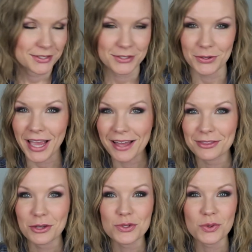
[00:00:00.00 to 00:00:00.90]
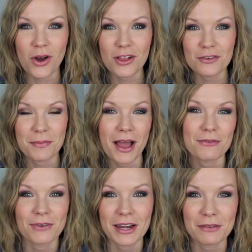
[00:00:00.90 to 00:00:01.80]
So yeah, those were all of
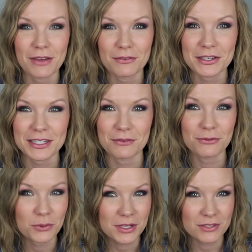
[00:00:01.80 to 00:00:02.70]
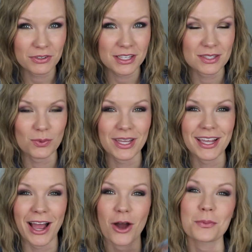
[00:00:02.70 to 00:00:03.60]
my Friday favorites and phooeys for this
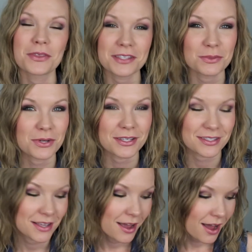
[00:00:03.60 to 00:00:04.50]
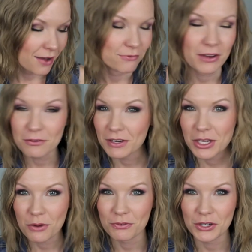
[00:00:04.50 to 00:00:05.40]
week. I hope that this was a fun
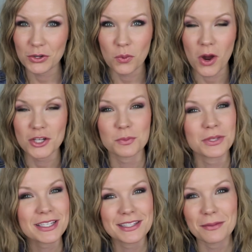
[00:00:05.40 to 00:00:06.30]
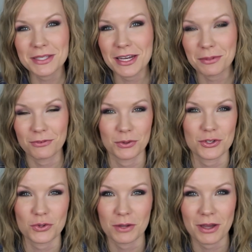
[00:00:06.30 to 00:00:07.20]
video for you to watch. Please thumbs it up if you
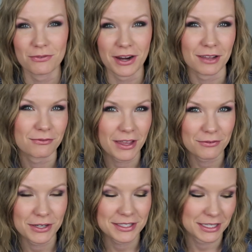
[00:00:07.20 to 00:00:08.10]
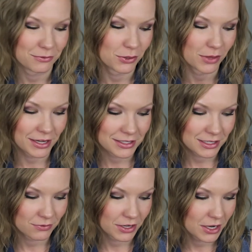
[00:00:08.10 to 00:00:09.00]
enjoy my Friday favorites and if you liked
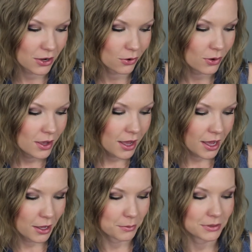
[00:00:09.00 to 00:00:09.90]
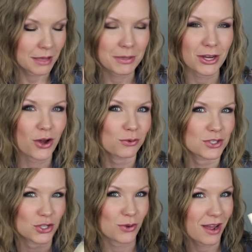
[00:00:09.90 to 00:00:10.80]
this video. Um, let me
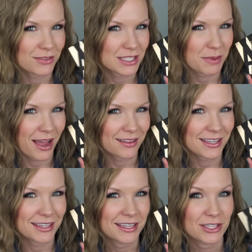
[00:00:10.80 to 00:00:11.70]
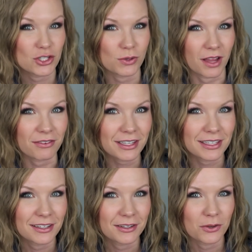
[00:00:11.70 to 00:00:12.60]
know, do you have this palette? Do you love
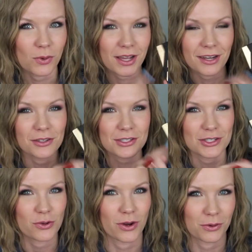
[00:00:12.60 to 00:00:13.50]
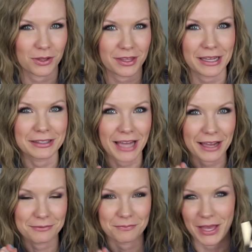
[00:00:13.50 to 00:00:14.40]
it? What kind of looks do you wear it with? I,
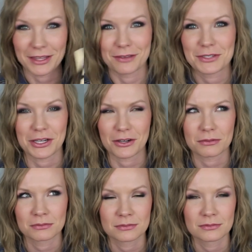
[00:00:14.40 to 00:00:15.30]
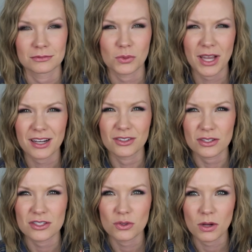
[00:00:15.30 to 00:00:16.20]
I, I'd love to hear. What kind of
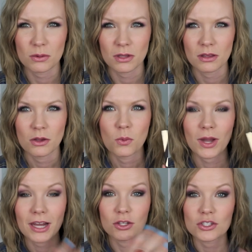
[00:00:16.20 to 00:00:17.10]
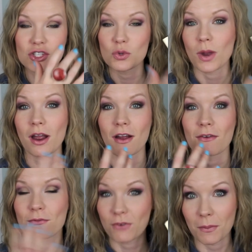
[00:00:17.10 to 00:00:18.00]
looks do you wear it with? What kind of looks do you
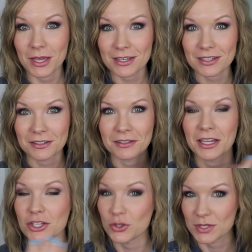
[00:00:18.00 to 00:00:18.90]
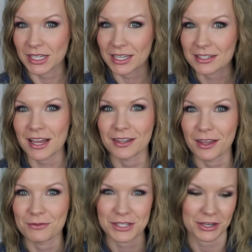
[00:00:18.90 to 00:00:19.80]
wear from it and using it? I'd
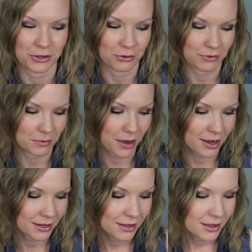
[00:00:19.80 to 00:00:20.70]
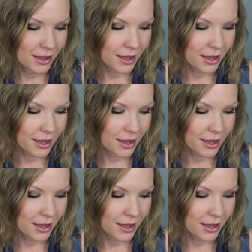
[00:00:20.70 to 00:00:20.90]
love to hear your feedback.